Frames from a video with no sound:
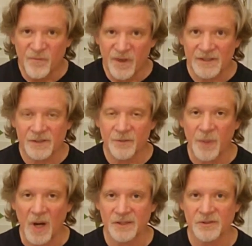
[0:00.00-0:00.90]
fix the
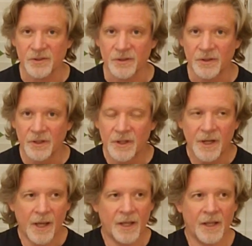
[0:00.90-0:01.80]
posture,
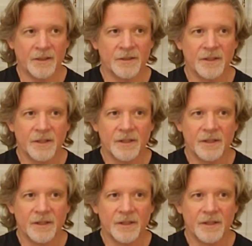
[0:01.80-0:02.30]
and